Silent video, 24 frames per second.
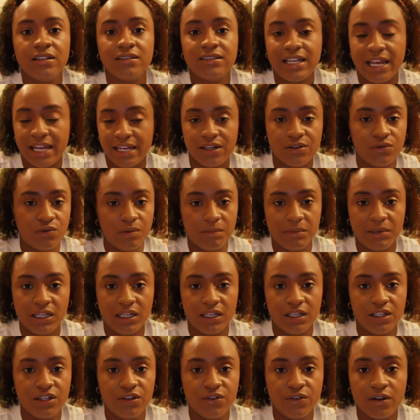tank would
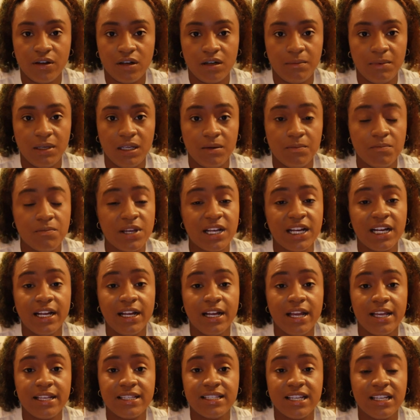be, you know what I mean?
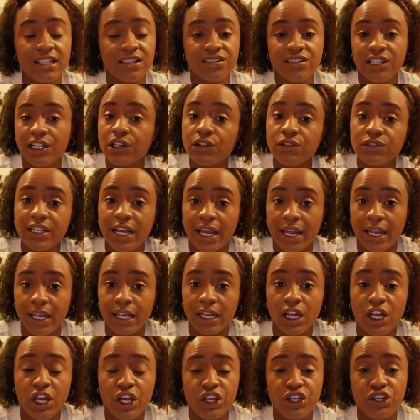Because in a sterile
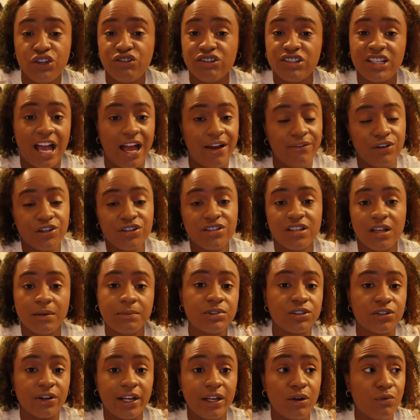tank, you just have your
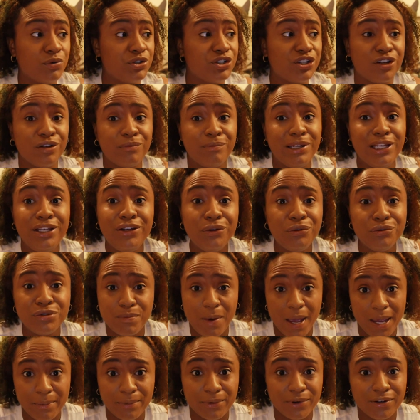substrate, which could be
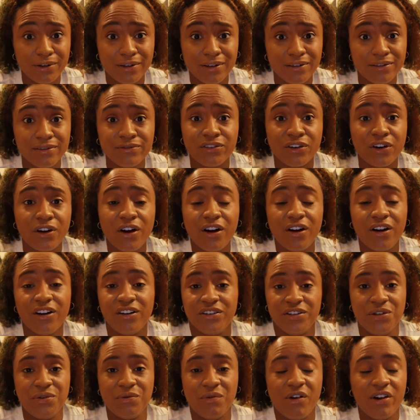newspaper for
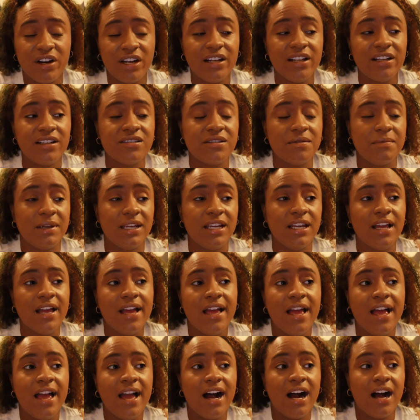all you wanted it to be.
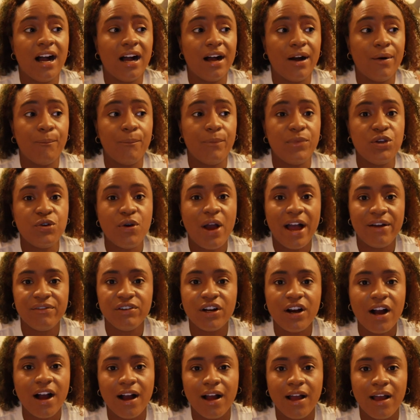You have
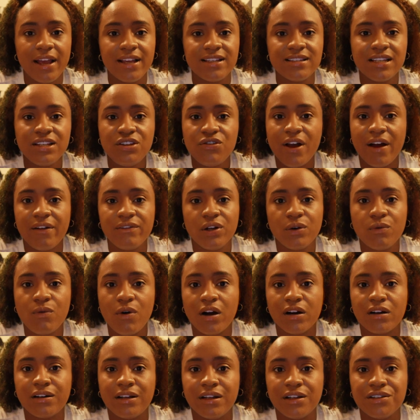your hives, you have your
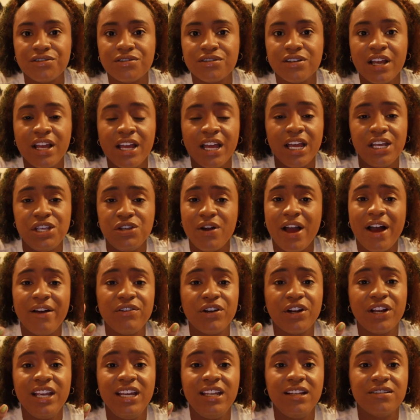water dish, and you have
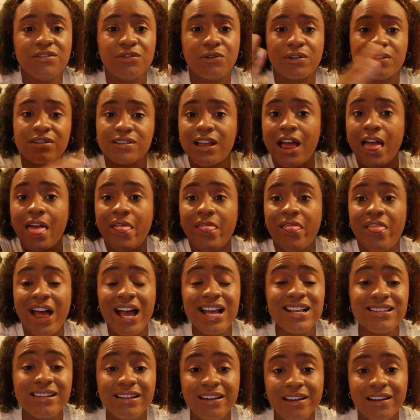your heat source.
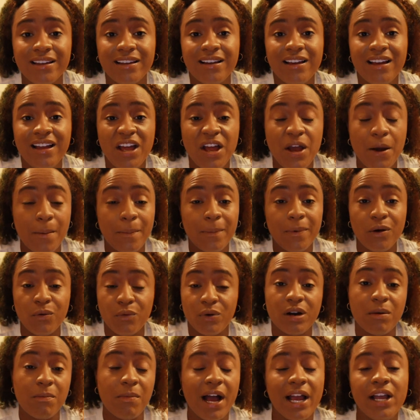That's it. But
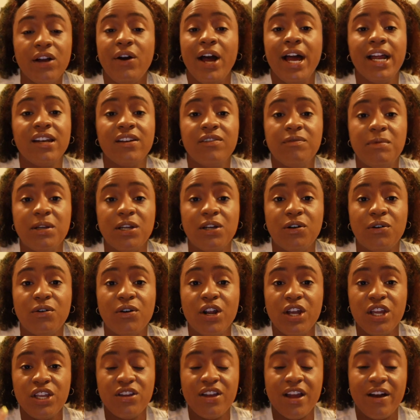with a bioactive
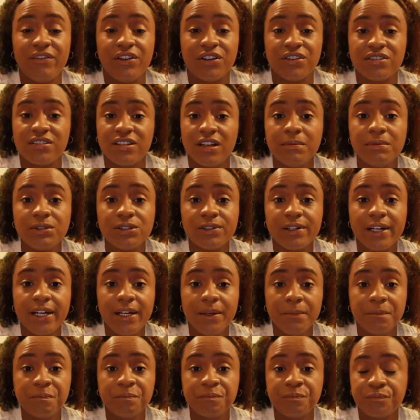bill, you have your
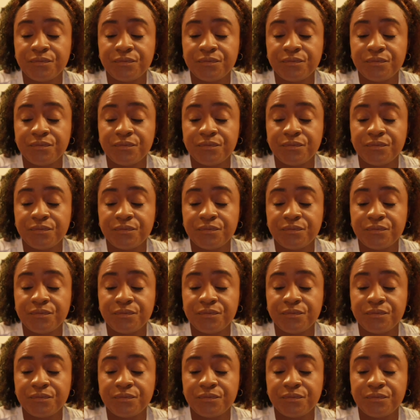substrate,